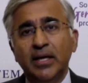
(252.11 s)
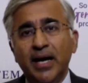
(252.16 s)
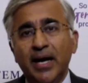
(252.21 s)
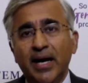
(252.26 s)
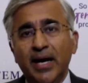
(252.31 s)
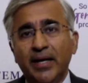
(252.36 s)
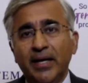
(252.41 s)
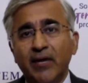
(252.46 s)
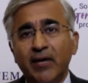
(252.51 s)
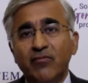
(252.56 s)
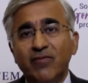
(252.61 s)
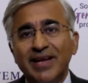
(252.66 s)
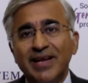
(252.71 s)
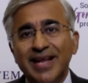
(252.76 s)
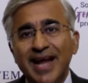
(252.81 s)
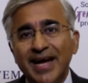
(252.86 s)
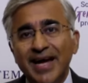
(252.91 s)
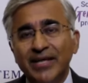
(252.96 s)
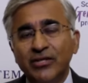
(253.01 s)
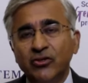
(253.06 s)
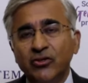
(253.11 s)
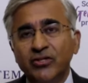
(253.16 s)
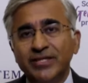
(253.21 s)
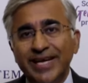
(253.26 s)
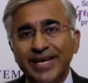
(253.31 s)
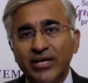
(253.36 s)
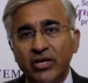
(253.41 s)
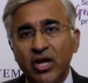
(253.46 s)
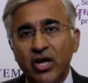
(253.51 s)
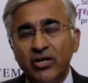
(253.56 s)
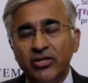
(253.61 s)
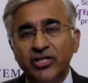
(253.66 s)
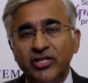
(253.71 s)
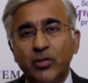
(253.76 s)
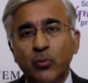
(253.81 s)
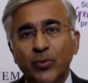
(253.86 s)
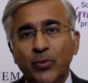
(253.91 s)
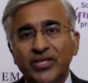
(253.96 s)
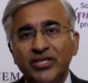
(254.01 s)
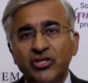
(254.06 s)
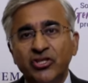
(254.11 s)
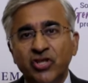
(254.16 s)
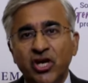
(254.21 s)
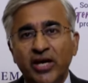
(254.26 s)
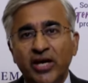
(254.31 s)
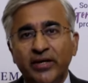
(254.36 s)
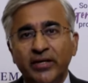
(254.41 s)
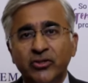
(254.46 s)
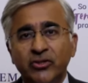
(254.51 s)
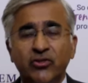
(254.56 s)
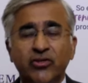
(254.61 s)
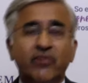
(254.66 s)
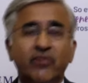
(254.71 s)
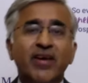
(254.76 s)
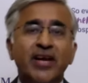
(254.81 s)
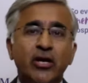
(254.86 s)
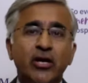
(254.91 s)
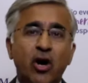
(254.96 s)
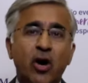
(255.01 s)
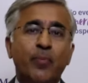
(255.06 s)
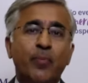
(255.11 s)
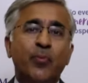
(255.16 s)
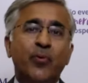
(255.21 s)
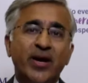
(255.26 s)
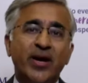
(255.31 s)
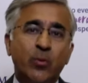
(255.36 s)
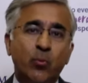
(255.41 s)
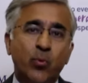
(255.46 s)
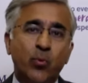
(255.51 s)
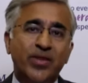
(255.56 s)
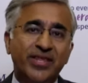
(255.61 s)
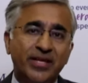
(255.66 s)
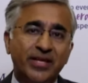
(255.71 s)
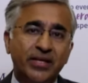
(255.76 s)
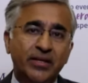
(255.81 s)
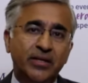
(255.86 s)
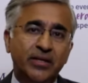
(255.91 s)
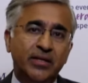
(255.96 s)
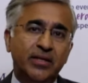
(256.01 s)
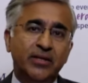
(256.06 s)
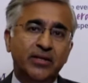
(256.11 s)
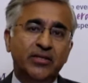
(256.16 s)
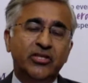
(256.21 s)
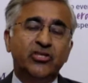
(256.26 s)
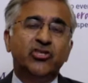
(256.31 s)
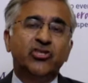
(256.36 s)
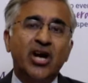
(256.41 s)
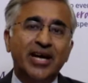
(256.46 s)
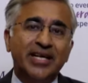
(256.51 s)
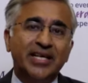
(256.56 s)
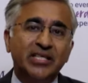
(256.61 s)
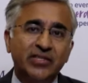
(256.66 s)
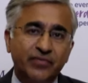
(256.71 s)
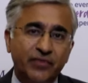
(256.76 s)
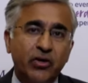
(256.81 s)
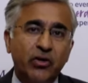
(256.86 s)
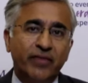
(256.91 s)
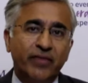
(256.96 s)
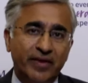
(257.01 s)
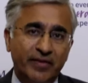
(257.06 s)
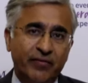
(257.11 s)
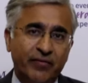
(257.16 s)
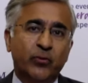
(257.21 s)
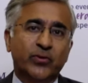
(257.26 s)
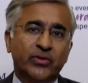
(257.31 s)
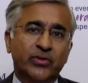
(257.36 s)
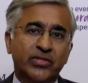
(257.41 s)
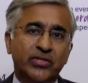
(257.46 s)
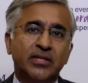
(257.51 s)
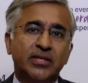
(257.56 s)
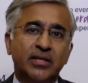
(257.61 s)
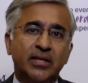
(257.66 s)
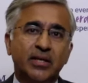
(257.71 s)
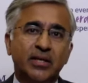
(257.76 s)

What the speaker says: and are reliant on technology within China, so they really operate within the China sphere of influence.